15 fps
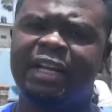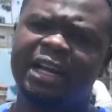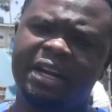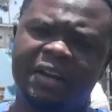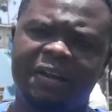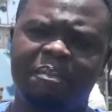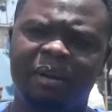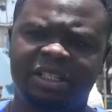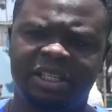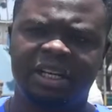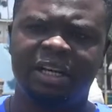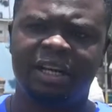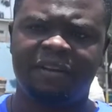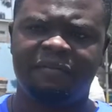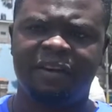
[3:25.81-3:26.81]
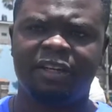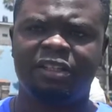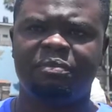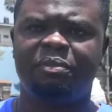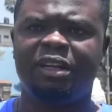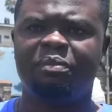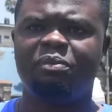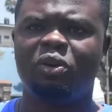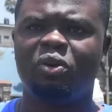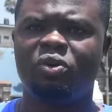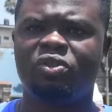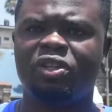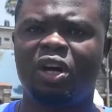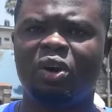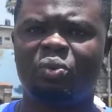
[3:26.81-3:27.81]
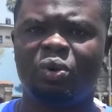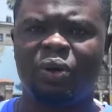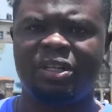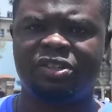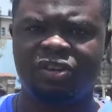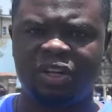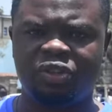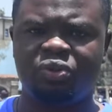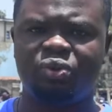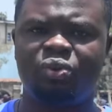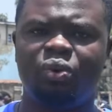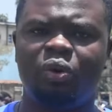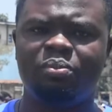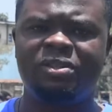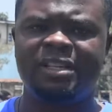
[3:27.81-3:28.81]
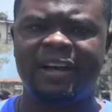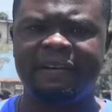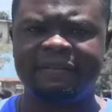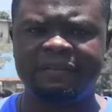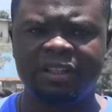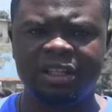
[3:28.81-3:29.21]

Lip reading: in any particular event, but because now we are trying to observe